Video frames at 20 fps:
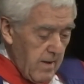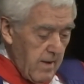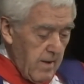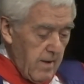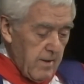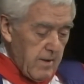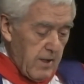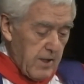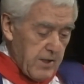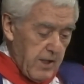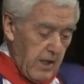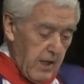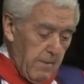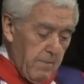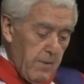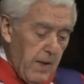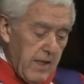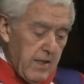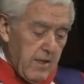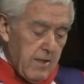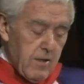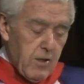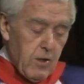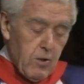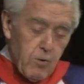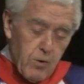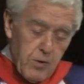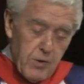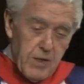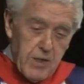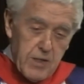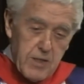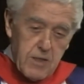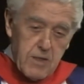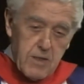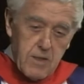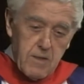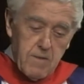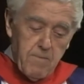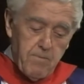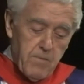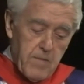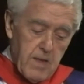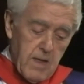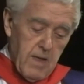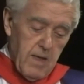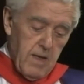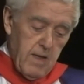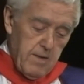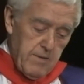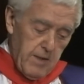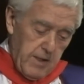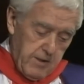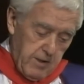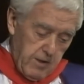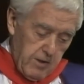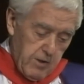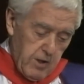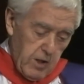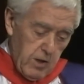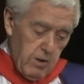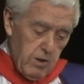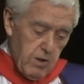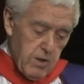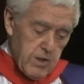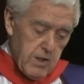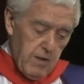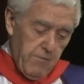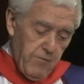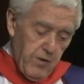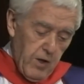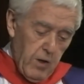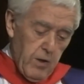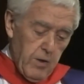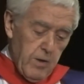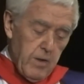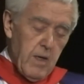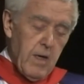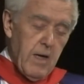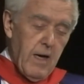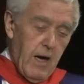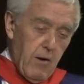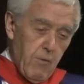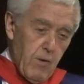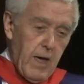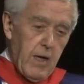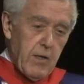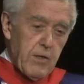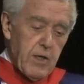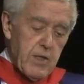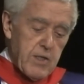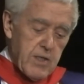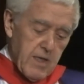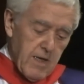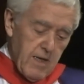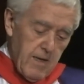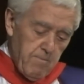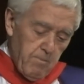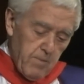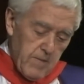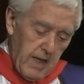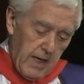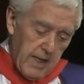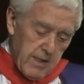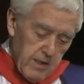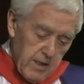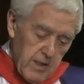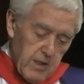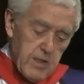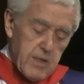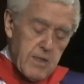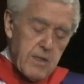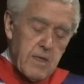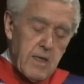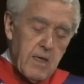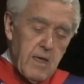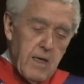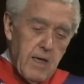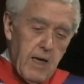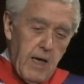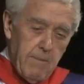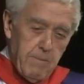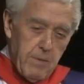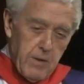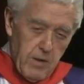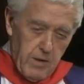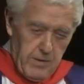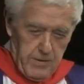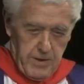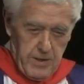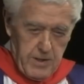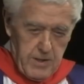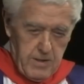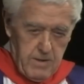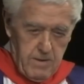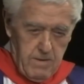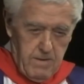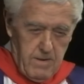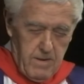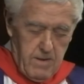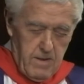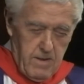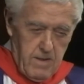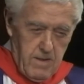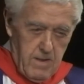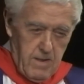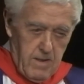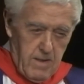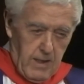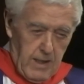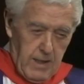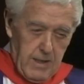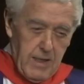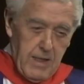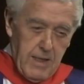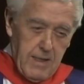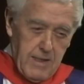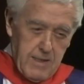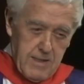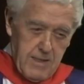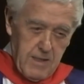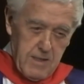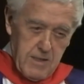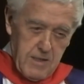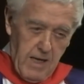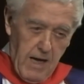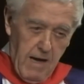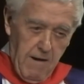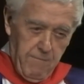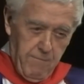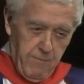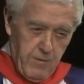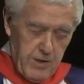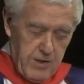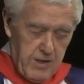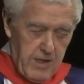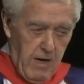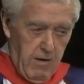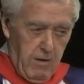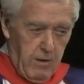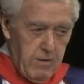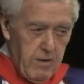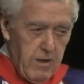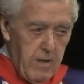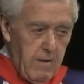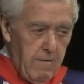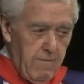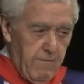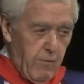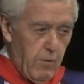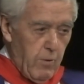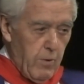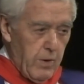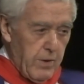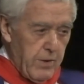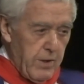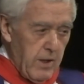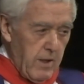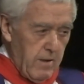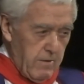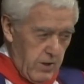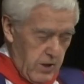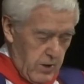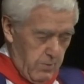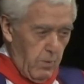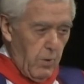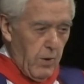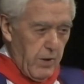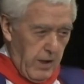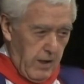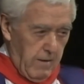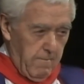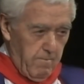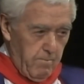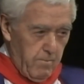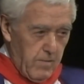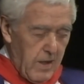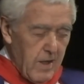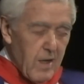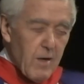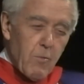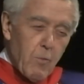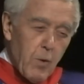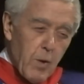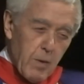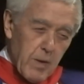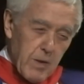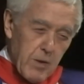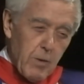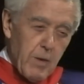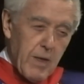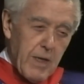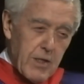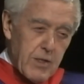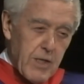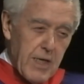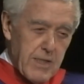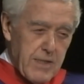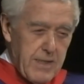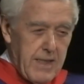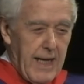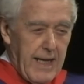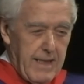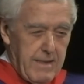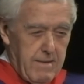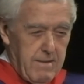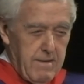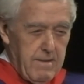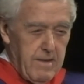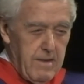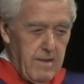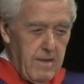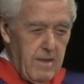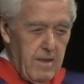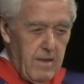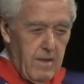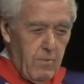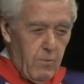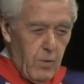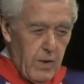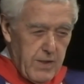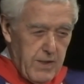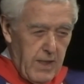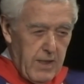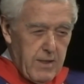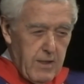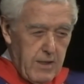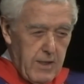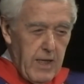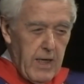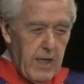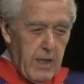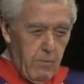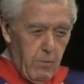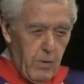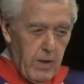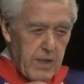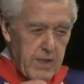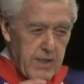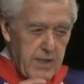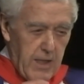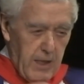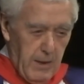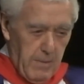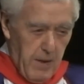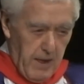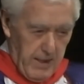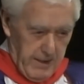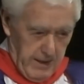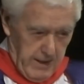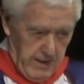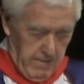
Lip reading: the goodness that continues to flow around us and in us and beyond us. Indeed, as the staff was carried forward this morning, we were doing just that. We said today we're celebrating.